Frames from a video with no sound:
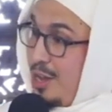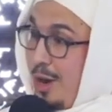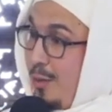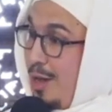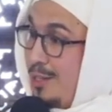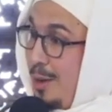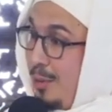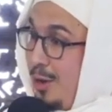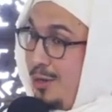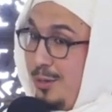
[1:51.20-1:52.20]
salawat
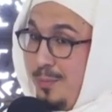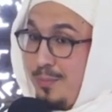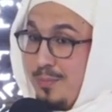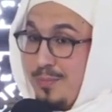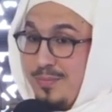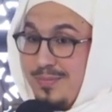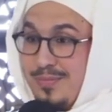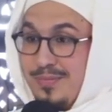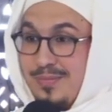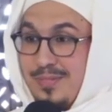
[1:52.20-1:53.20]
upon you?
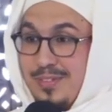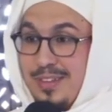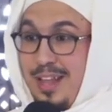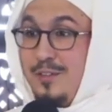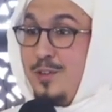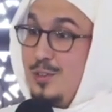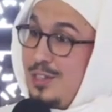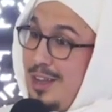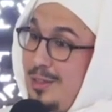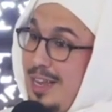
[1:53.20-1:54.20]
Now if you
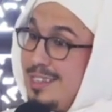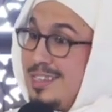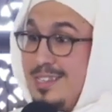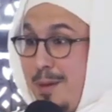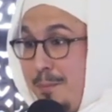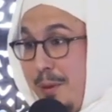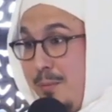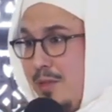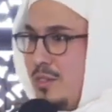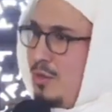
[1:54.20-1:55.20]
tell that to some
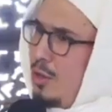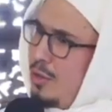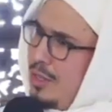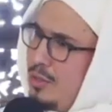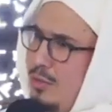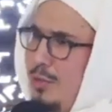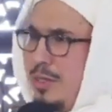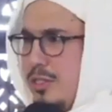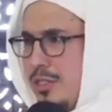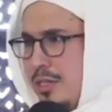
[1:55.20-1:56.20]
people, they say, no, that's too
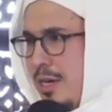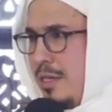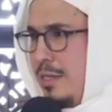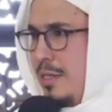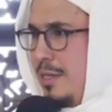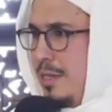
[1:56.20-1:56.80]
much, akhi.